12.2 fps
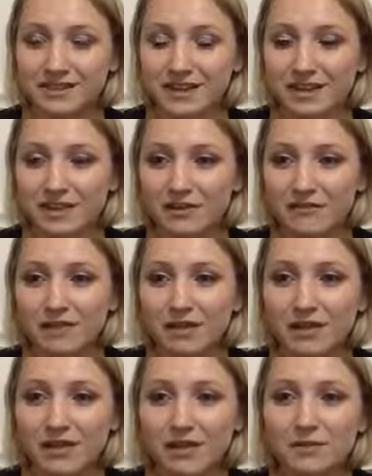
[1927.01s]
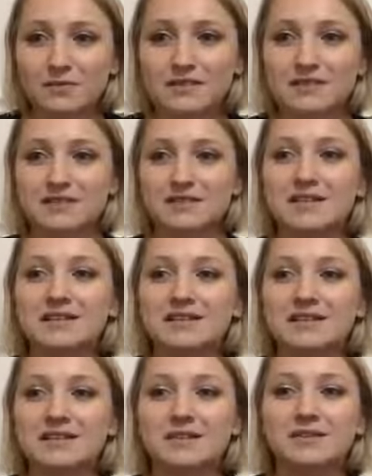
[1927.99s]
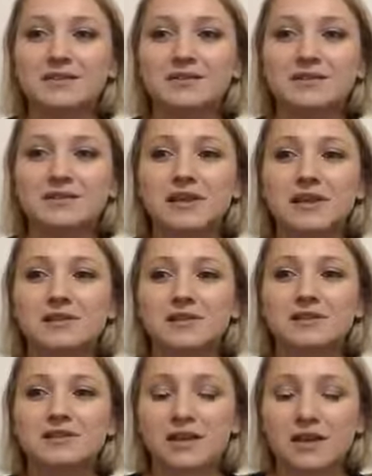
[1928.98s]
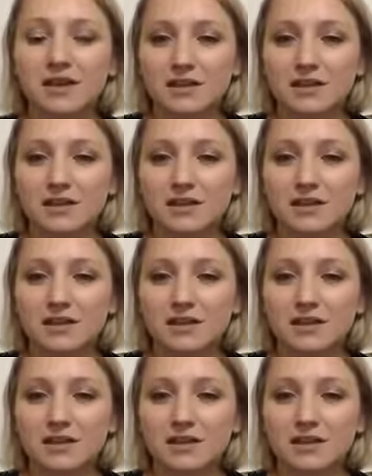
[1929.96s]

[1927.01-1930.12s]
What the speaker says: I felt like it was a season, and it was like this